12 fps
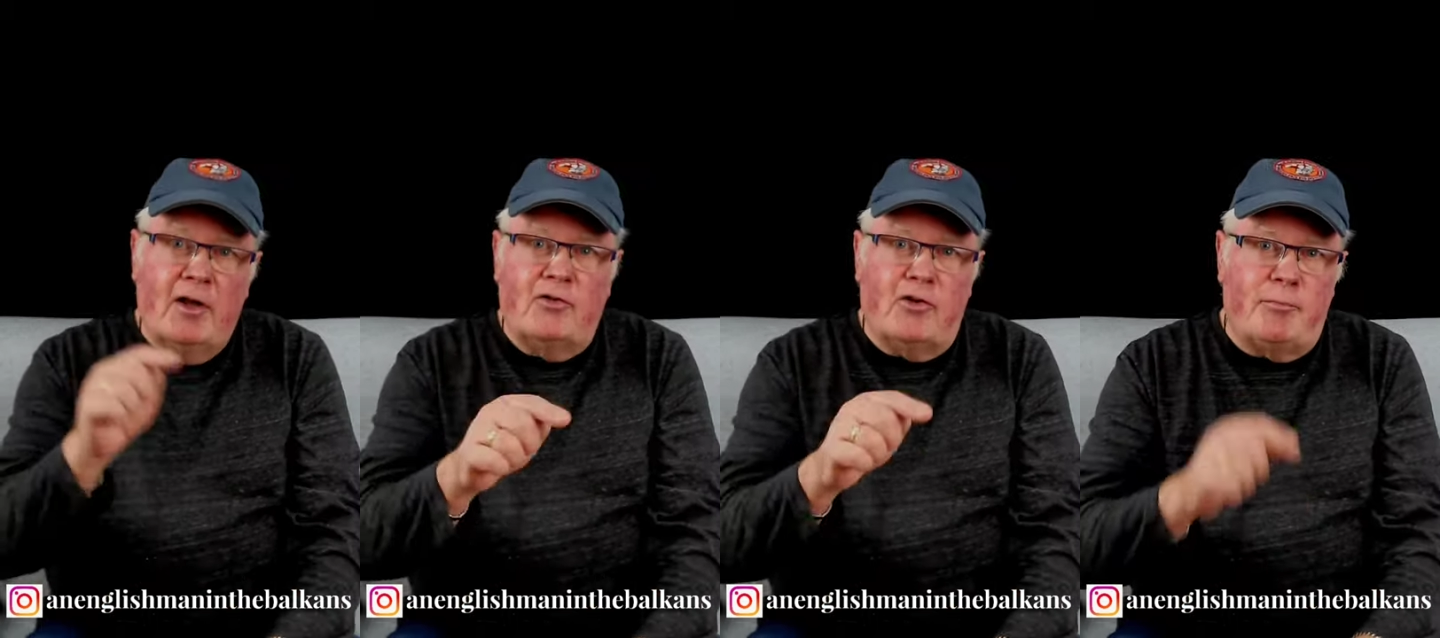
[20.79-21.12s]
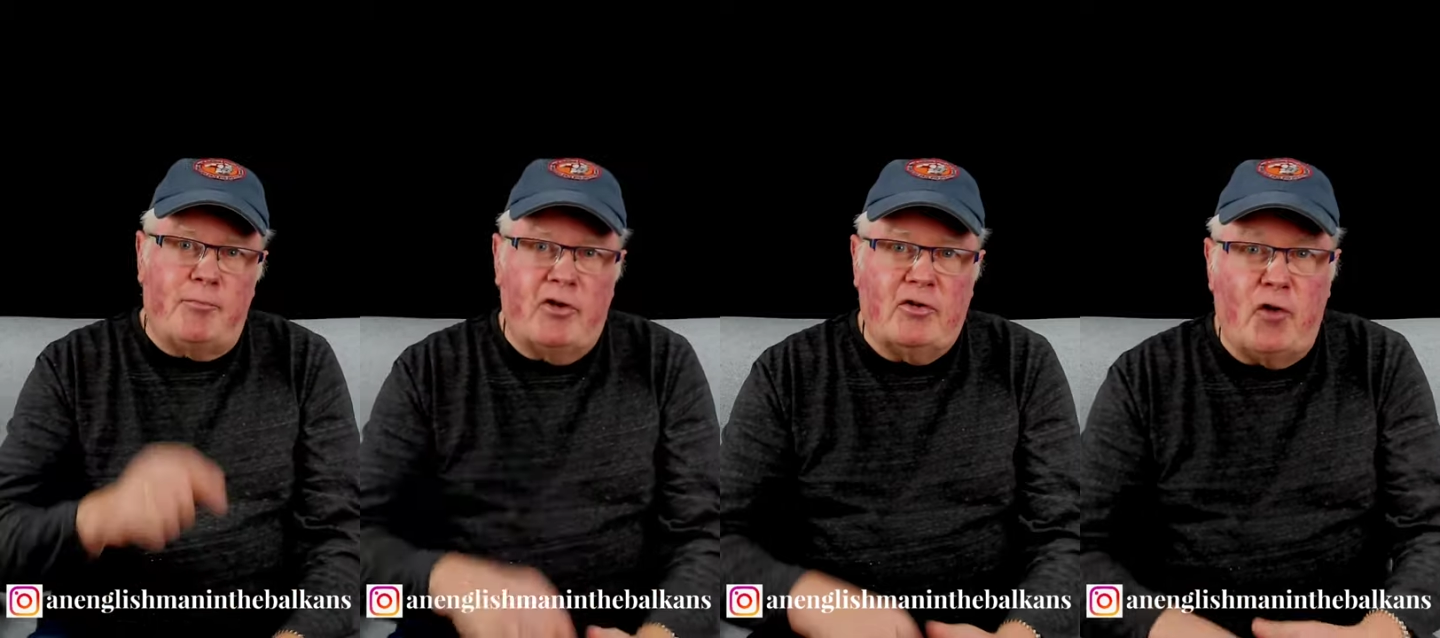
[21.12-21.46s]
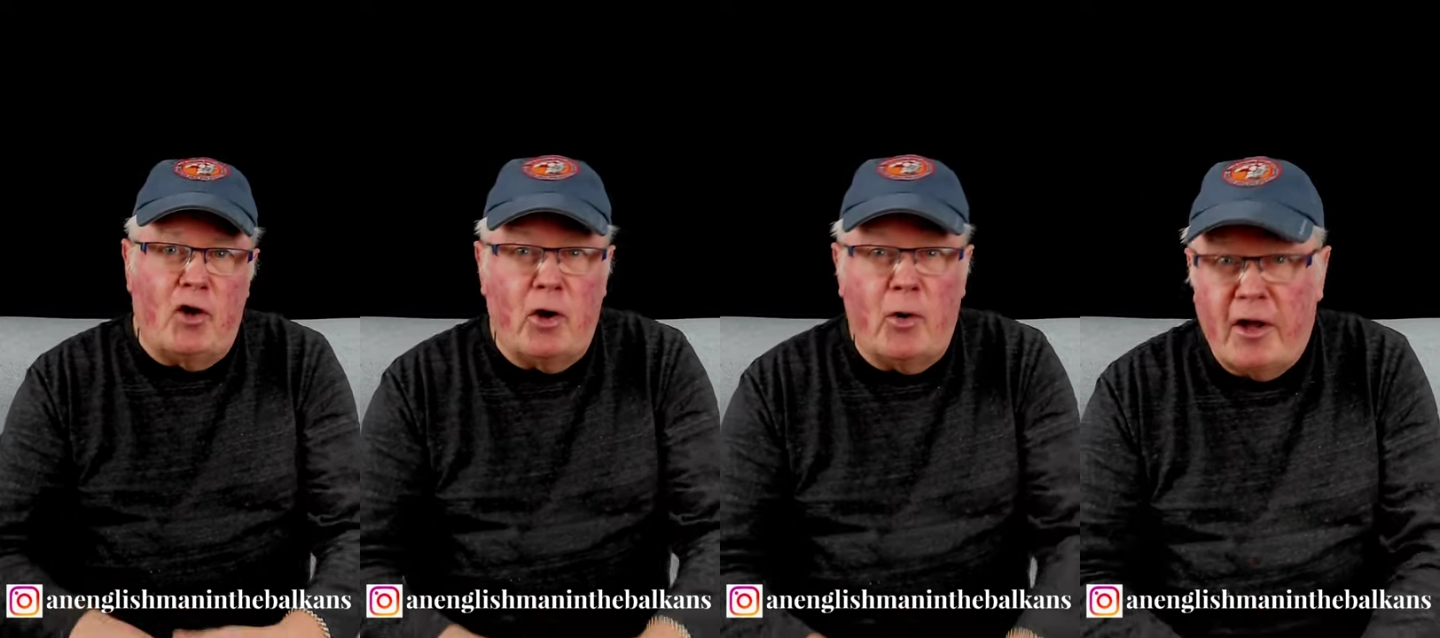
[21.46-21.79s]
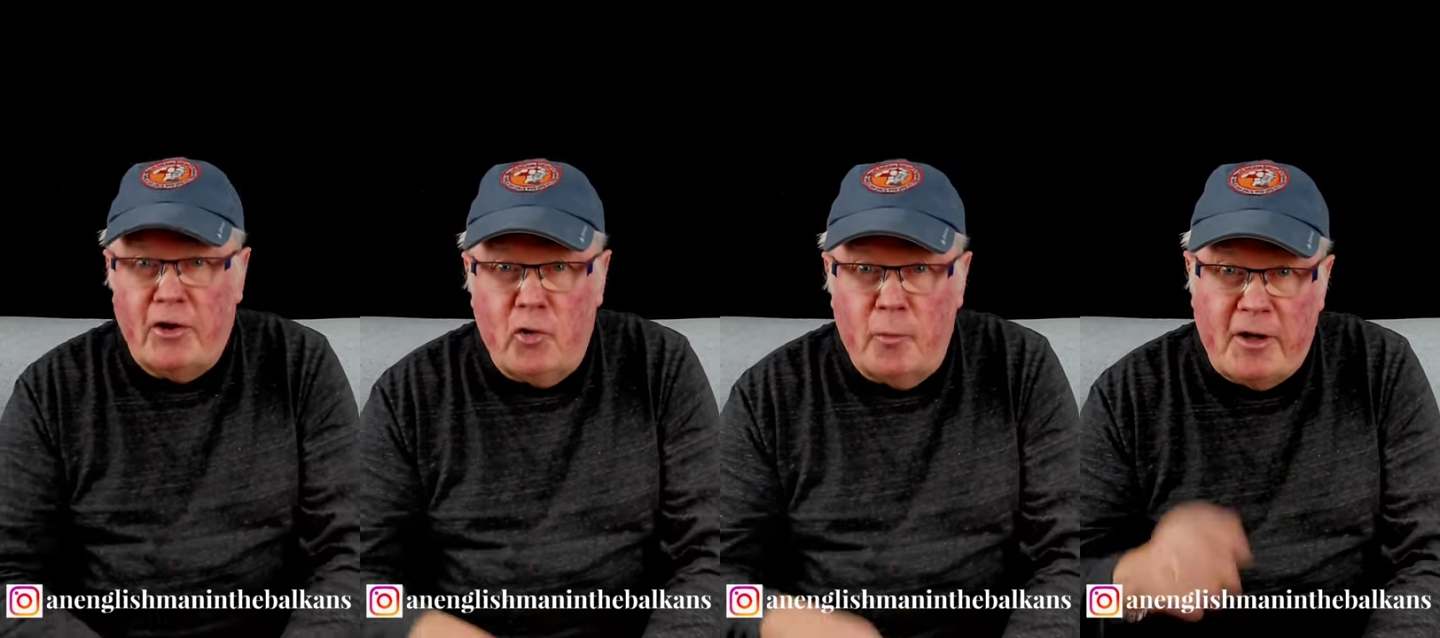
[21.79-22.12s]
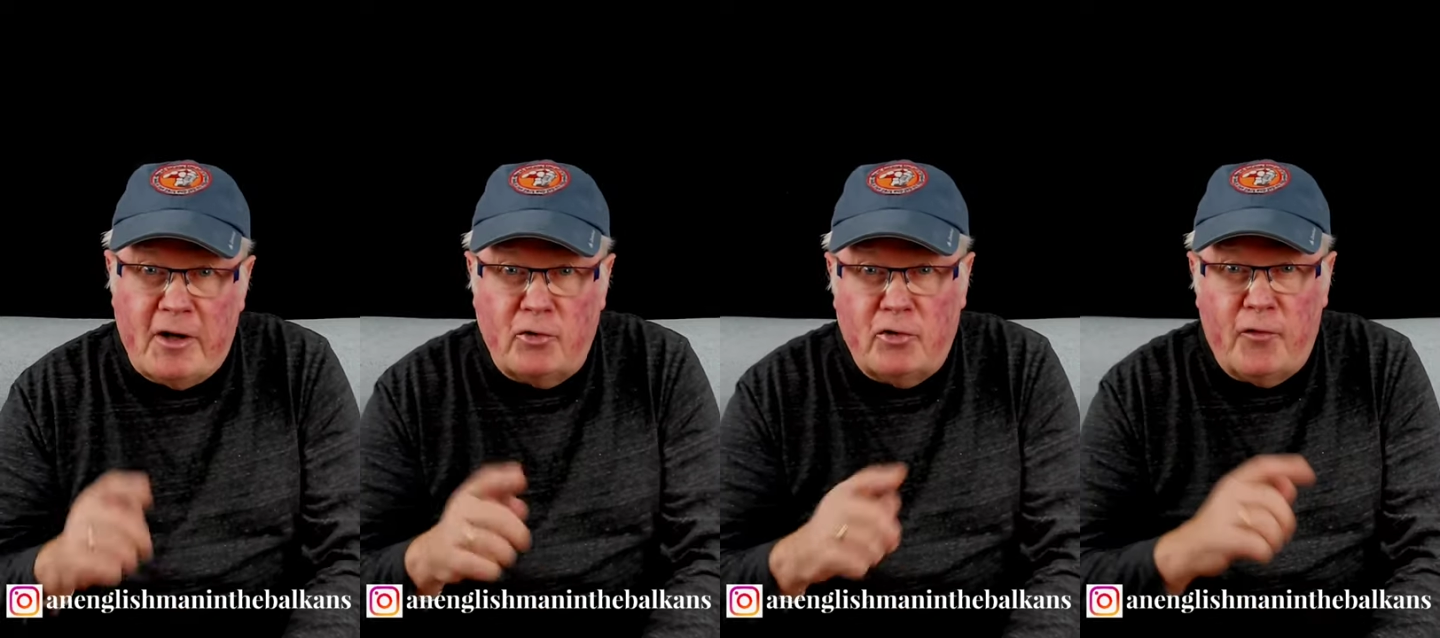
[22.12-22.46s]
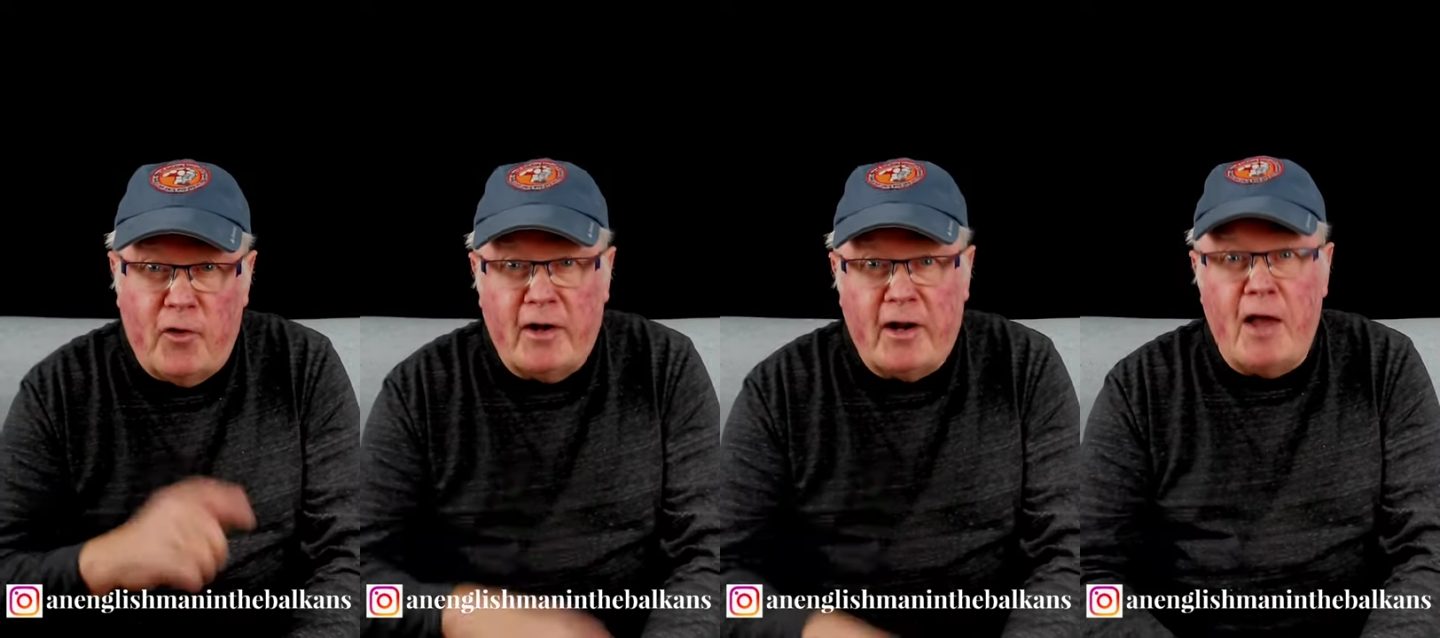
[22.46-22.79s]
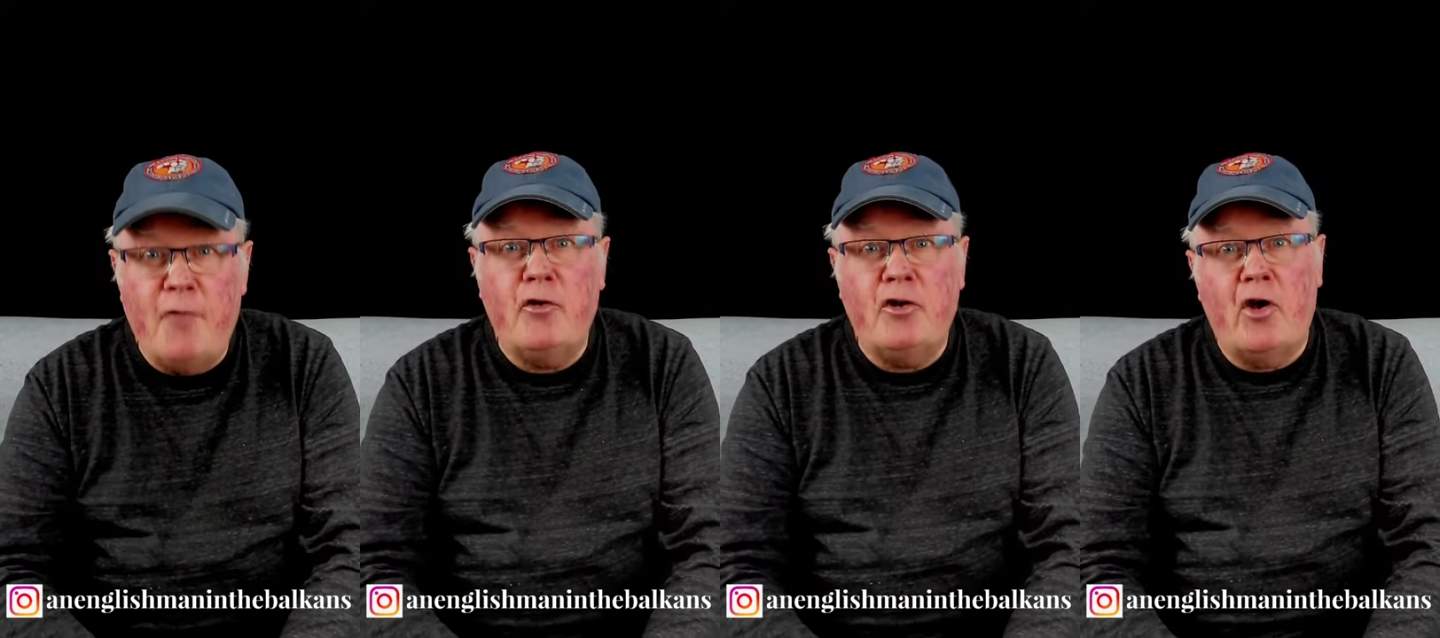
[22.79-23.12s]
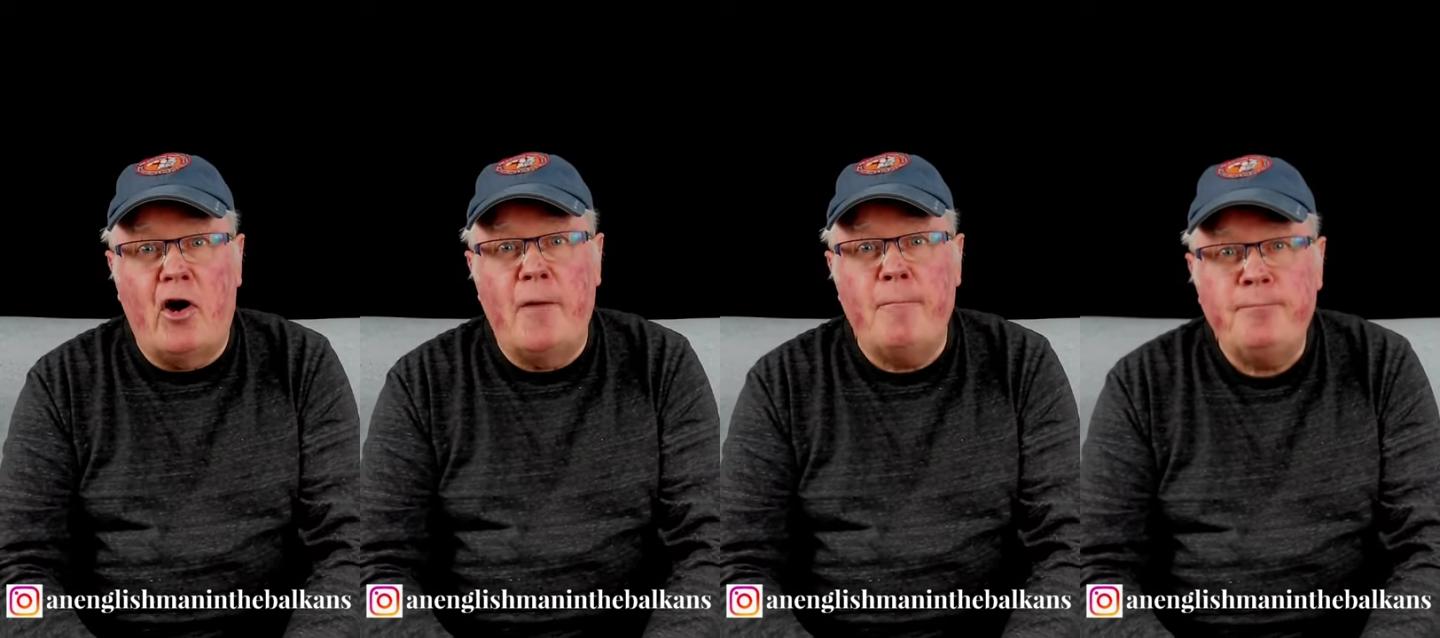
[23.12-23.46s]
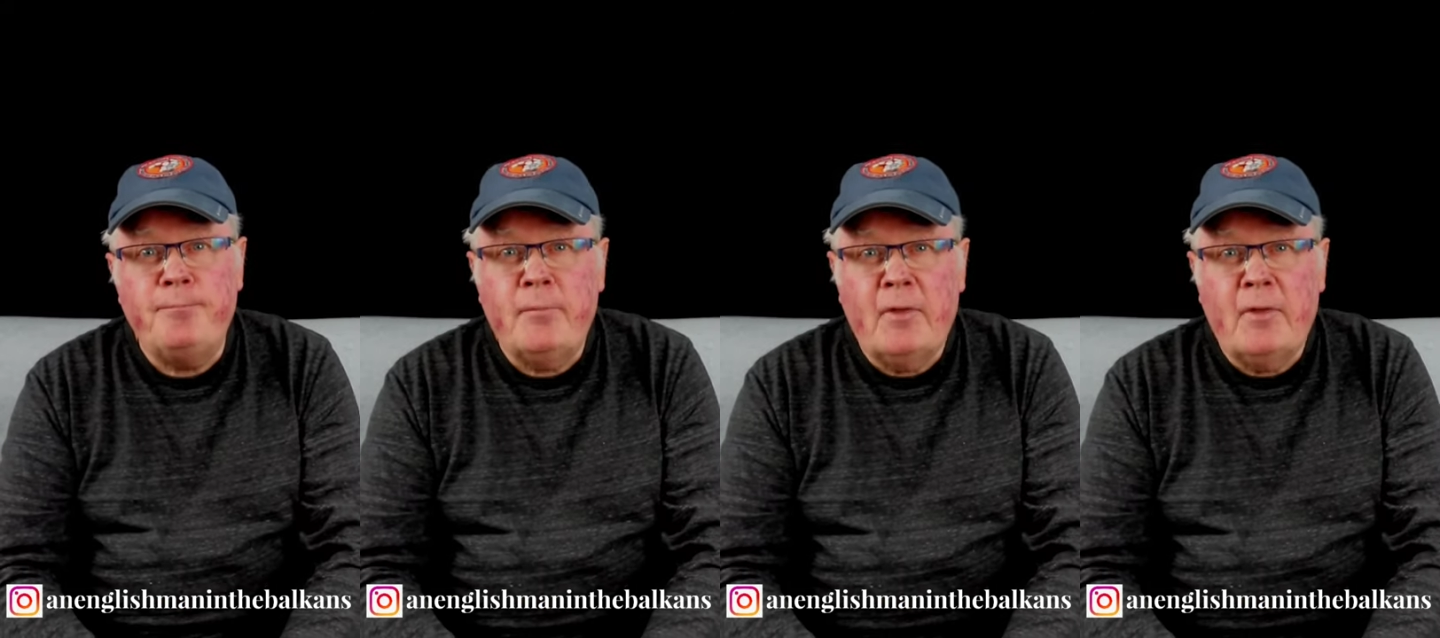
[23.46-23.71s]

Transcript: just press follow and you'll be notified every time